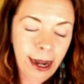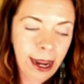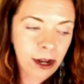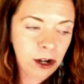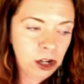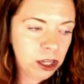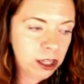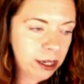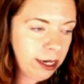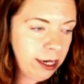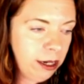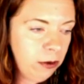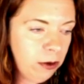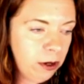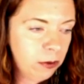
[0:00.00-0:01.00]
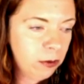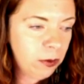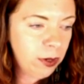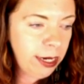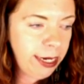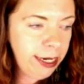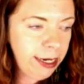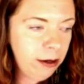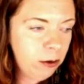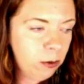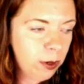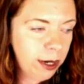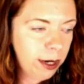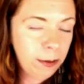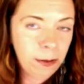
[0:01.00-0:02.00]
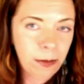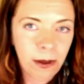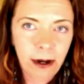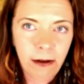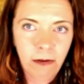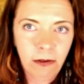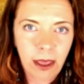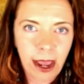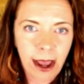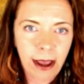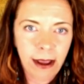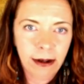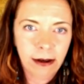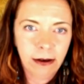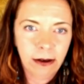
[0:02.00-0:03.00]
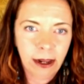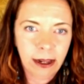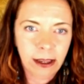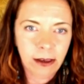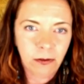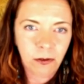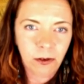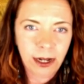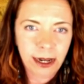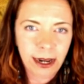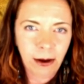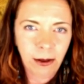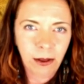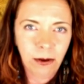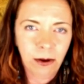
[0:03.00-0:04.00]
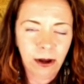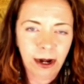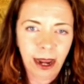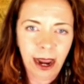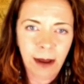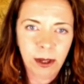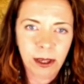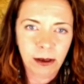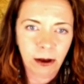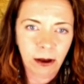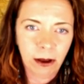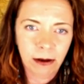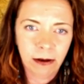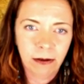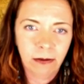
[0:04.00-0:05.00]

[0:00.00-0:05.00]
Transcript: actually, you can read quite a bit of that as a free download on Amazon.